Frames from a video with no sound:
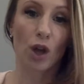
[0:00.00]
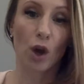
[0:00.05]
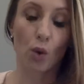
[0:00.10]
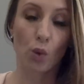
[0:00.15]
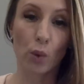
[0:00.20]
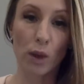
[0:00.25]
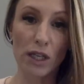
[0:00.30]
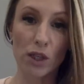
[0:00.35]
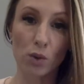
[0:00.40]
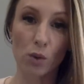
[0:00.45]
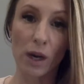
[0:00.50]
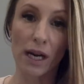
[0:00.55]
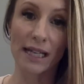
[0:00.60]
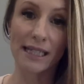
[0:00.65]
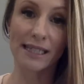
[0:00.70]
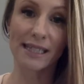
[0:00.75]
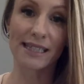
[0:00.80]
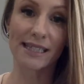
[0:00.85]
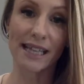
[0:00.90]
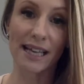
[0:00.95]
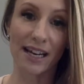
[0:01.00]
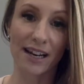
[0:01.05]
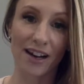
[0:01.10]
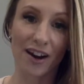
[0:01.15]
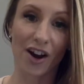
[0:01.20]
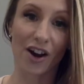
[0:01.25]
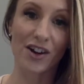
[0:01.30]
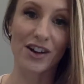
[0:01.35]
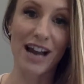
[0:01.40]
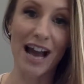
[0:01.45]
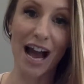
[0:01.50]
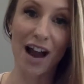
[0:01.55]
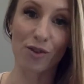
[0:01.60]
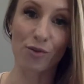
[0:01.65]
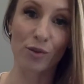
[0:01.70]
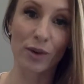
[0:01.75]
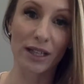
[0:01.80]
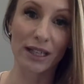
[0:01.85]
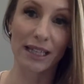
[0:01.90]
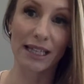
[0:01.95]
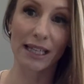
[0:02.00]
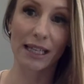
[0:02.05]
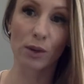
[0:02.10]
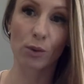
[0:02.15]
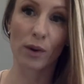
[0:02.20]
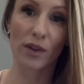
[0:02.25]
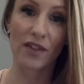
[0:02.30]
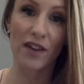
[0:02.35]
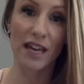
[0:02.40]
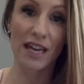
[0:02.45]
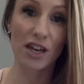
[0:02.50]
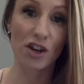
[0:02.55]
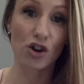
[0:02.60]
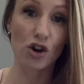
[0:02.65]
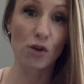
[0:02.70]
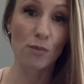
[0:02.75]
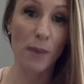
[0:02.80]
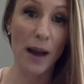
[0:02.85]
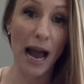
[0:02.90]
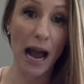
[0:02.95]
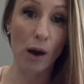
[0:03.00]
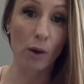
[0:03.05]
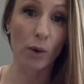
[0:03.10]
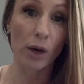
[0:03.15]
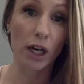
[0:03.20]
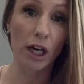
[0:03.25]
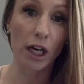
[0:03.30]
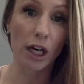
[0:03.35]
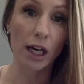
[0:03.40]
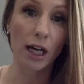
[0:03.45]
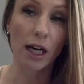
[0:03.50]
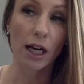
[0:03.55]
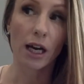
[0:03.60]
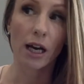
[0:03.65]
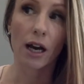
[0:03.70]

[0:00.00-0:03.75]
which ones that are not really within your power